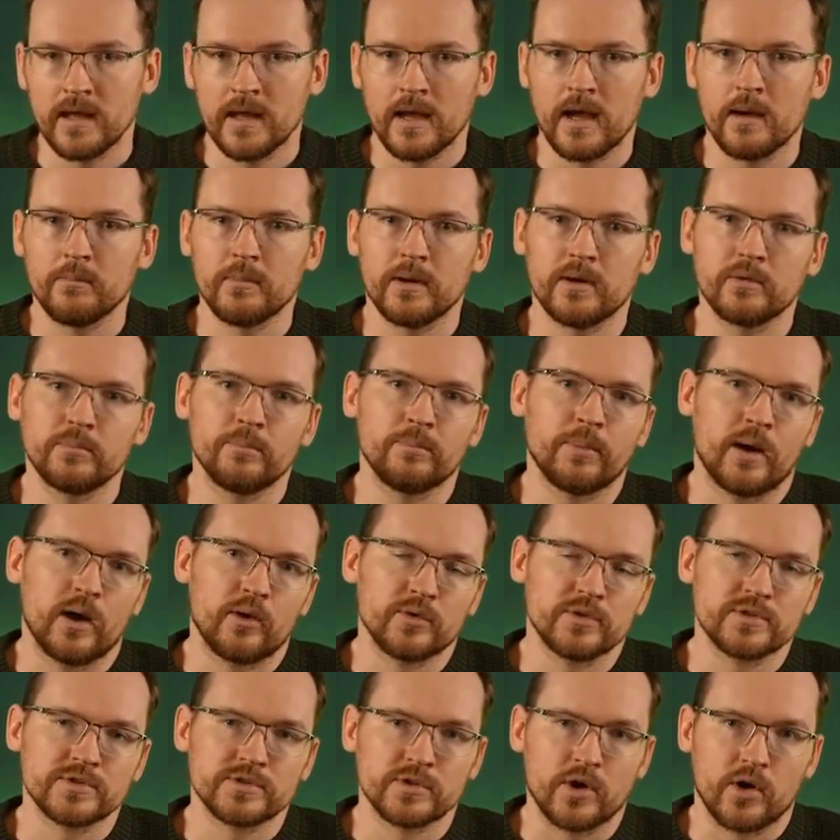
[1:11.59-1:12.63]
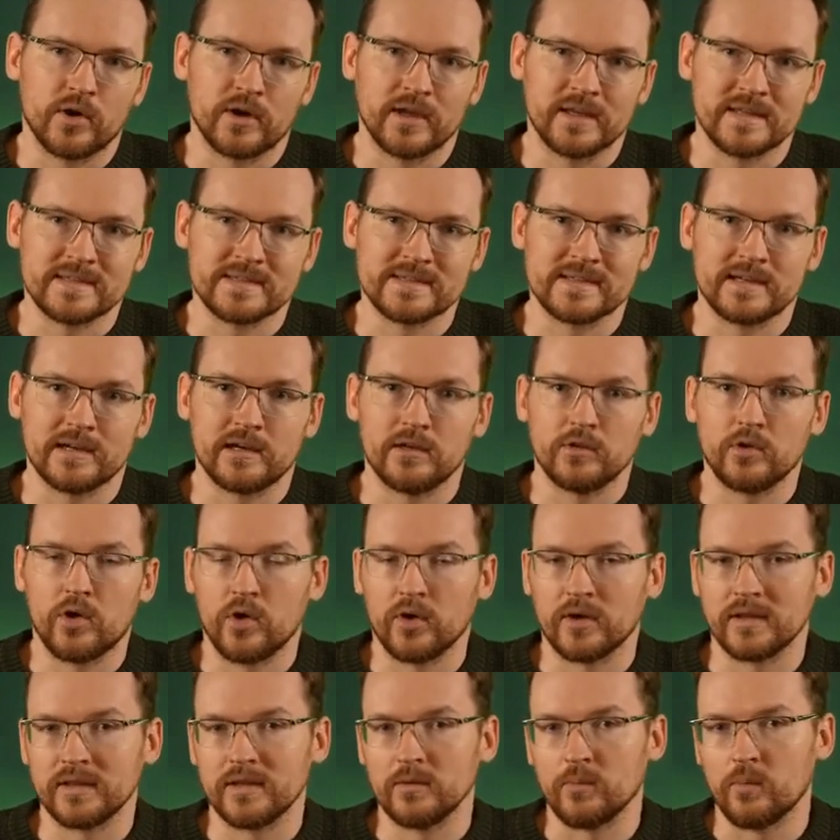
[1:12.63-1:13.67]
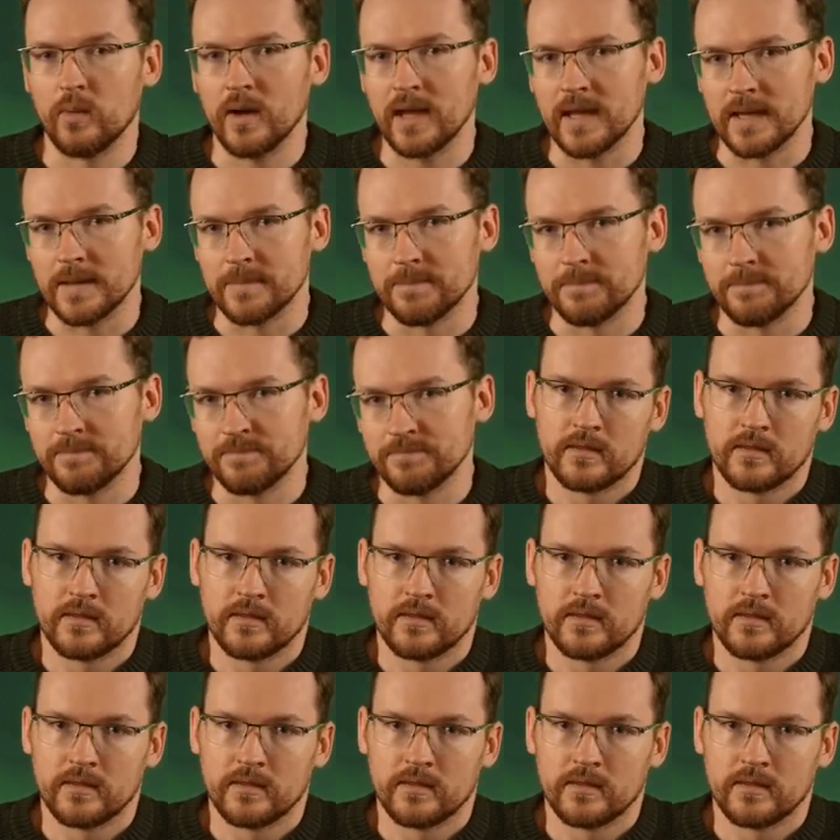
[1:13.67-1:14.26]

about power sockets along the way.